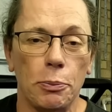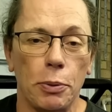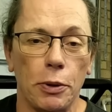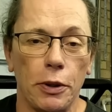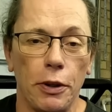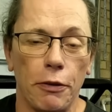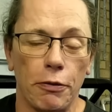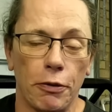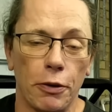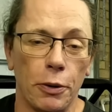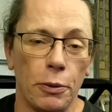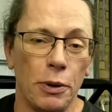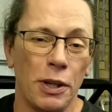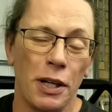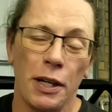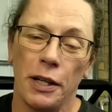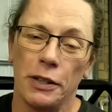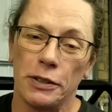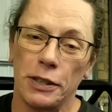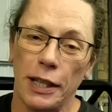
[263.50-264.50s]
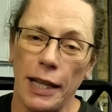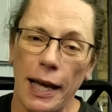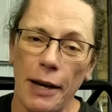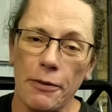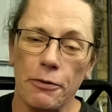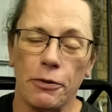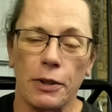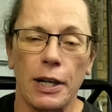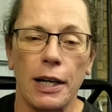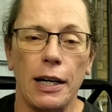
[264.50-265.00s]
had put it through. So
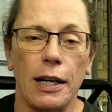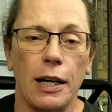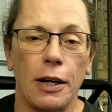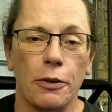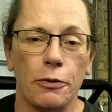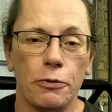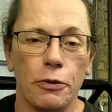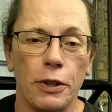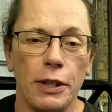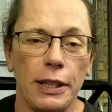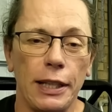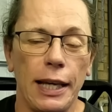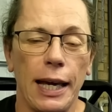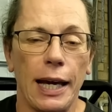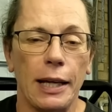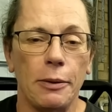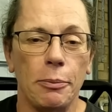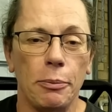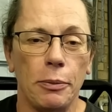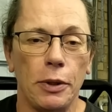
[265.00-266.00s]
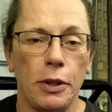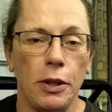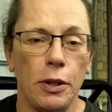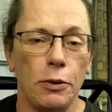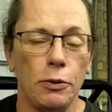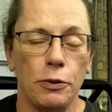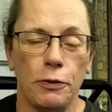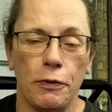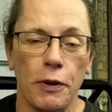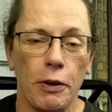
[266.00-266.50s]
that car really hadn't been
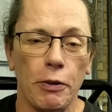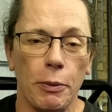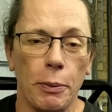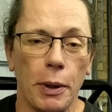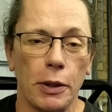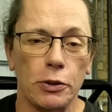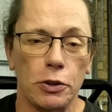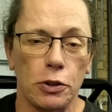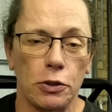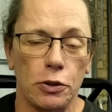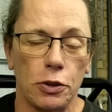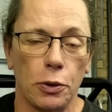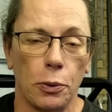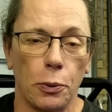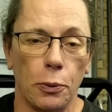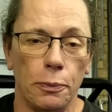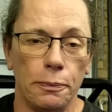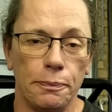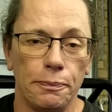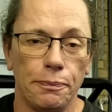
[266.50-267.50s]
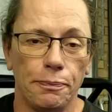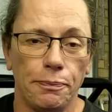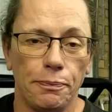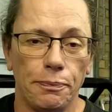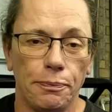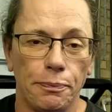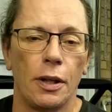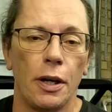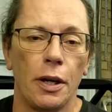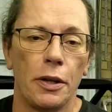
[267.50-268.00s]
used very much at all.
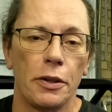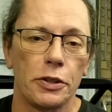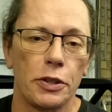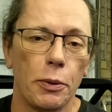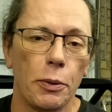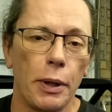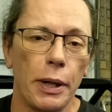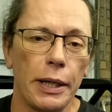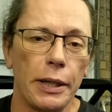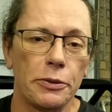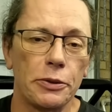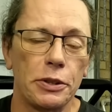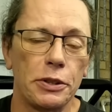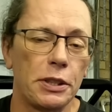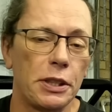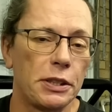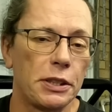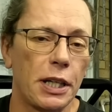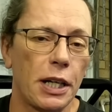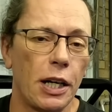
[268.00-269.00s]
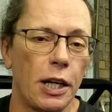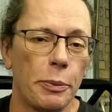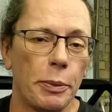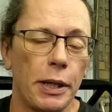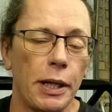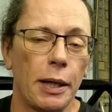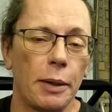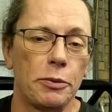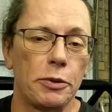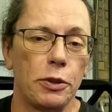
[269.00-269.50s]
So what else has this car
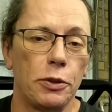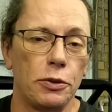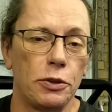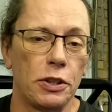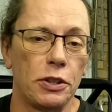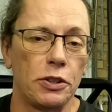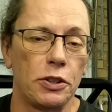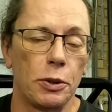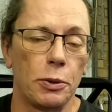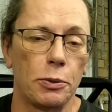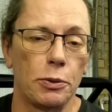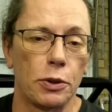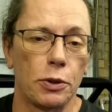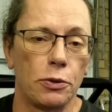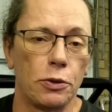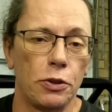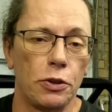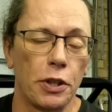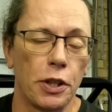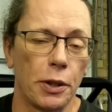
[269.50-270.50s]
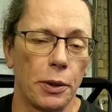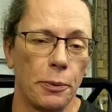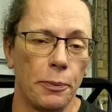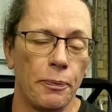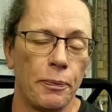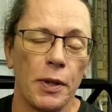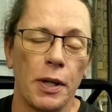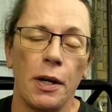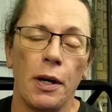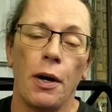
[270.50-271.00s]
been up to since it was on the show?
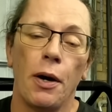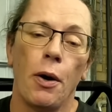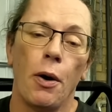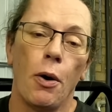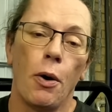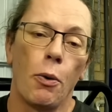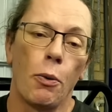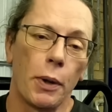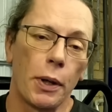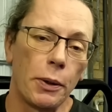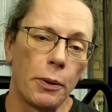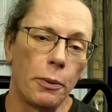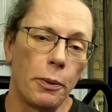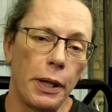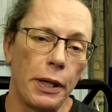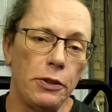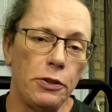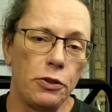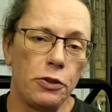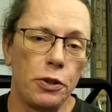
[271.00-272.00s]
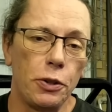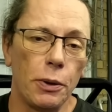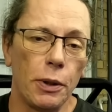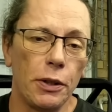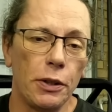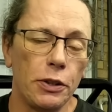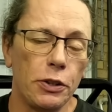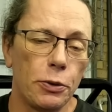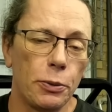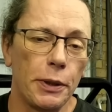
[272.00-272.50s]
Well, in
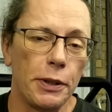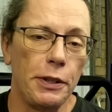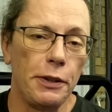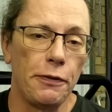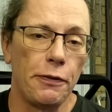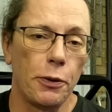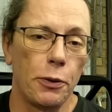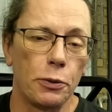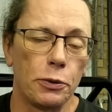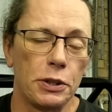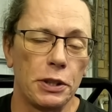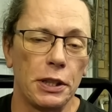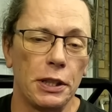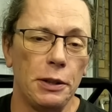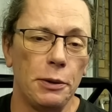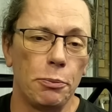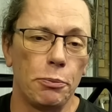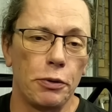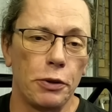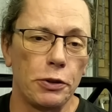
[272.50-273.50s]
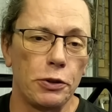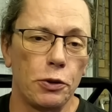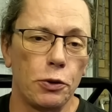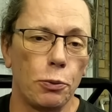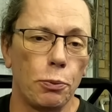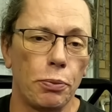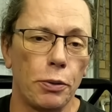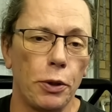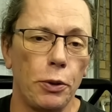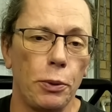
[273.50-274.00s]
July 2014,
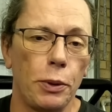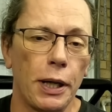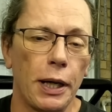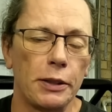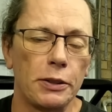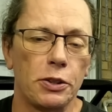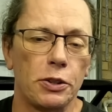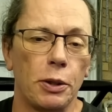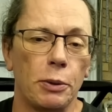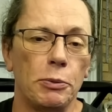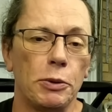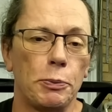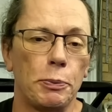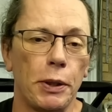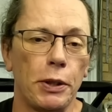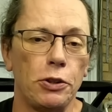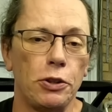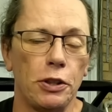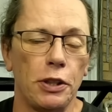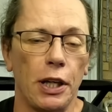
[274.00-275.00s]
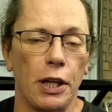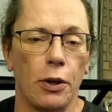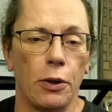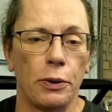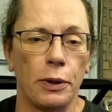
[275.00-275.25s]
Bristol Blue Customs pictured it